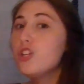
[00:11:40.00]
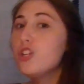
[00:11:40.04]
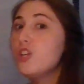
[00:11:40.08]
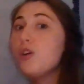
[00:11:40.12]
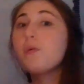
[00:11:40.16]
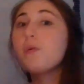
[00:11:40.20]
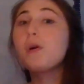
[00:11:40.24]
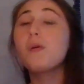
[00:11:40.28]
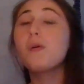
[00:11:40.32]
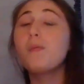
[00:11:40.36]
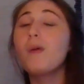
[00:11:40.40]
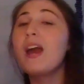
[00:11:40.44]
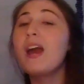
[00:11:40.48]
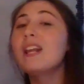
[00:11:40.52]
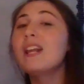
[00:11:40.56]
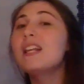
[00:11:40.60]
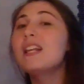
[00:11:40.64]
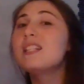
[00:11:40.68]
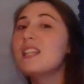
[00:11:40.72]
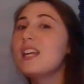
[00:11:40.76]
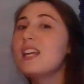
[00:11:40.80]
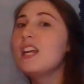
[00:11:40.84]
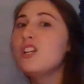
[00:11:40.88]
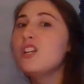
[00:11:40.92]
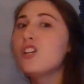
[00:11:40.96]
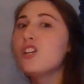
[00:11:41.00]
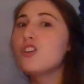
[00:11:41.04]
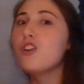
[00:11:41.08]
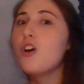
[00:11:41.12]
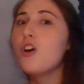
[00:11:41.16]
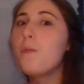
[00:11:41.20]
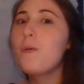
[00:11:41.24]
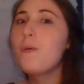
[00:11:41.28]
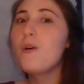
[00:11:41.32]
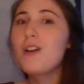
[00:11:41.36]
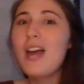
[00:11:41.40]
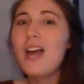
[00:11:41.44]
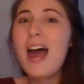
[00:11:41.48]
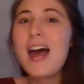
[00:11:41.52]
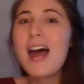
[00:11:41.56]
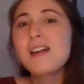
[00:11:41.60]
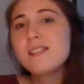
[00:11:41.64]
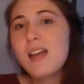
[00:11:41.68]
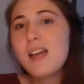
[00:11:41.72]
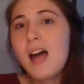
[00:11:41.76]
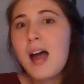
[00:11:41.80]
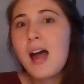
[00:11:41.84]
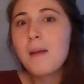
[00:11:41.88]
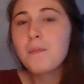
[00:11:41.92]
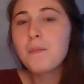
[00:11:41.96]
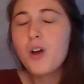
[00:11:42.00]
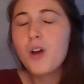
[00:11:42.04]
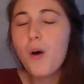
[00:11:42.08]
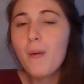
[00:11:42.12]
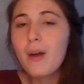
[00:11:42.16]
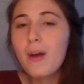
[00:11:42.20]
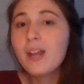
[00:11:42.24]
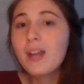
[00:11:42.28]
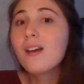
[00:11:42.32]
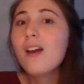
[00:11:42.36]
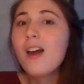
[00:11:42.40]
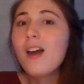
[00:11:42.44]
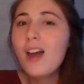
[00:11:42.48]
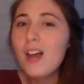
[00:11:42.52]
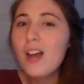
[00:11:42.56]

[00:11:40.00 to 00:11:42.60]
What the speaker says: You are writing this in your notebook as I'm going,